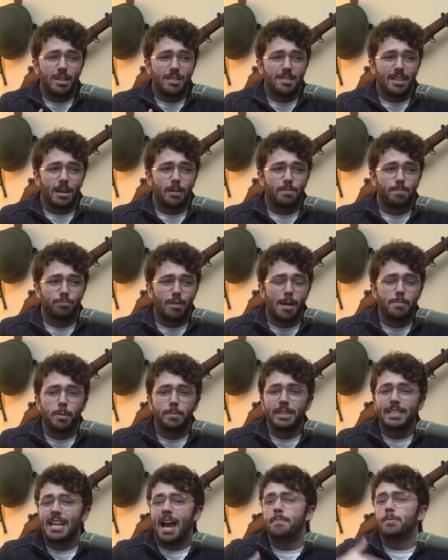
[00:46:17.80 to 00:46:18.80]
it's like
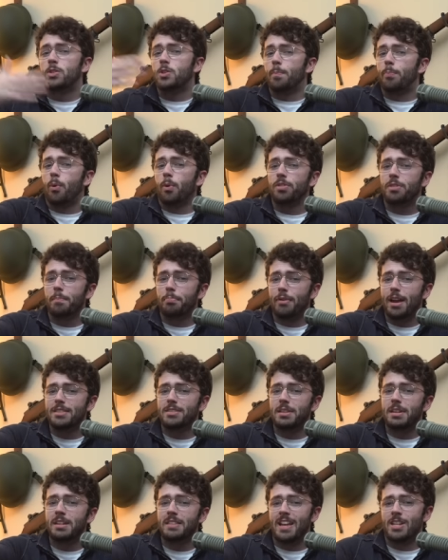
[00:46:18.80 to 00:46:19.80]
probably time to support the
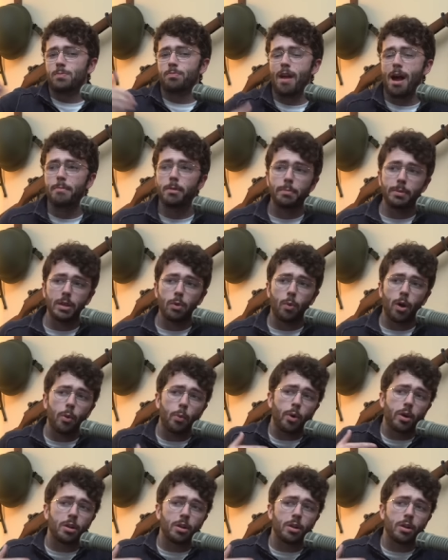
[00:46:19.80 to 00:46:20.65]
president. That's probably where we're